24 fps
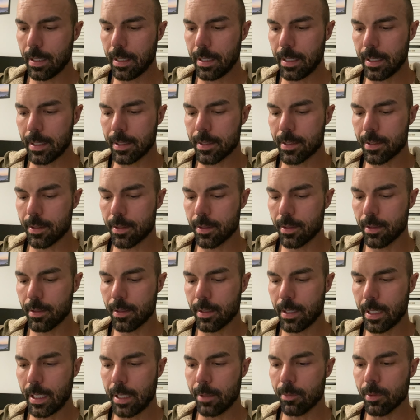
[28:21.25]
it's
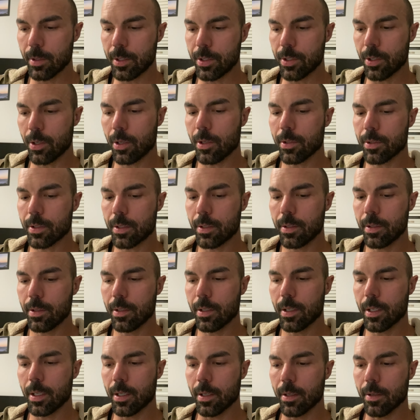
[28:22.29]
a result
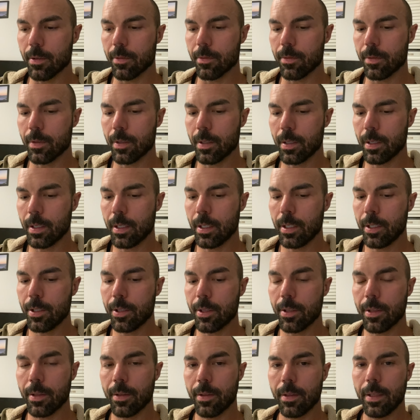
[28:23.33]
of
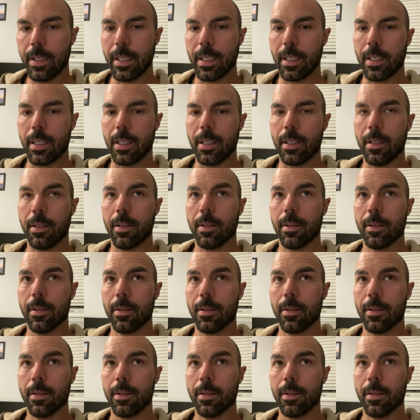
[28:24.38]
the